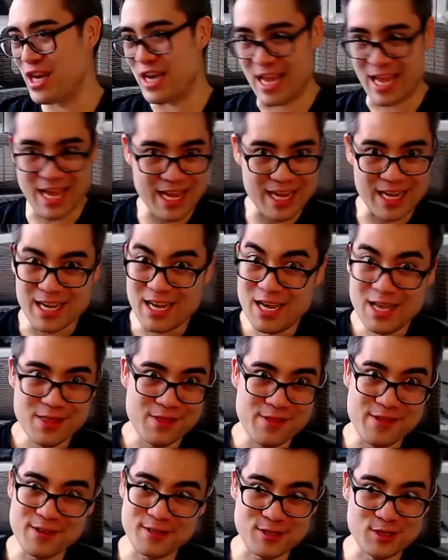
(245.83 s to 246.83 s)
hey,
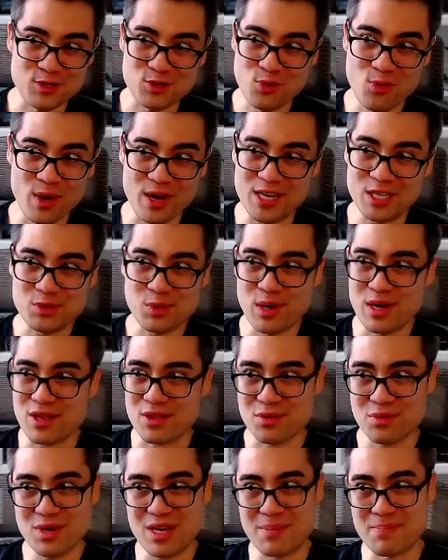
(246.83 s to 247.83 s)
this is
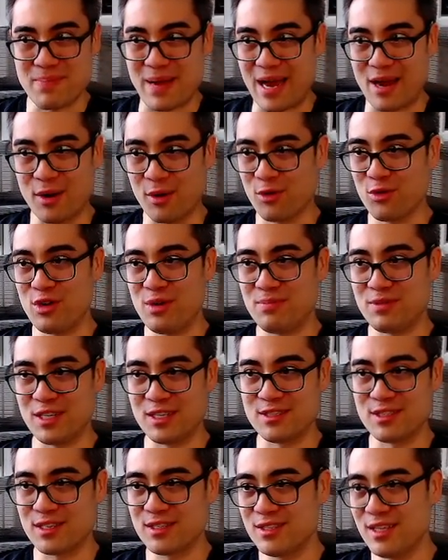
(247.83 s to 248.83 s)
2023 and power creep
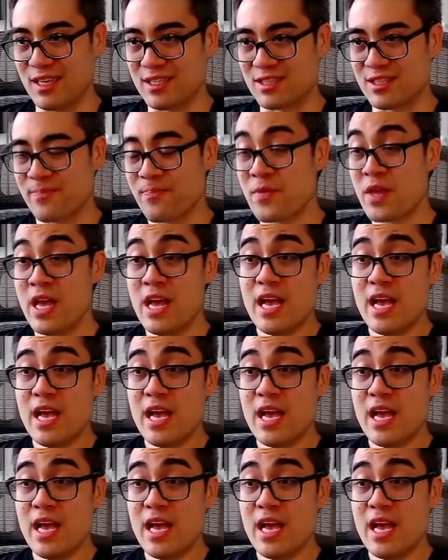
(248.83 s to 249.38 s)
does exist.